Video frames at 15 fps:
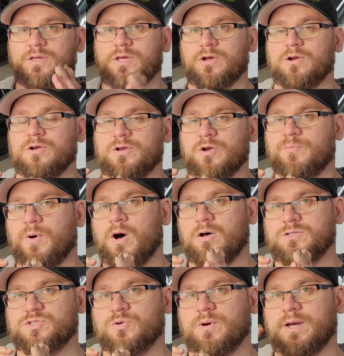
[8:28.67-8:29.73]
cure your
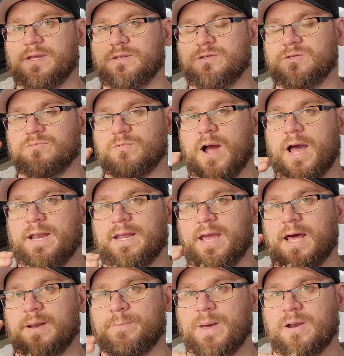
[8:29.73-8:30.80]
ball joint
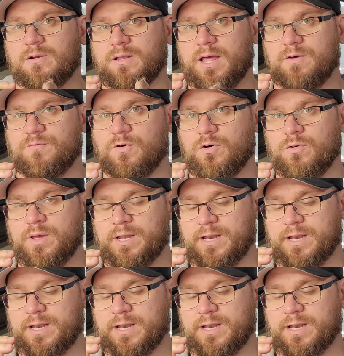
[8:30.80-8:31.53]
riding at a better level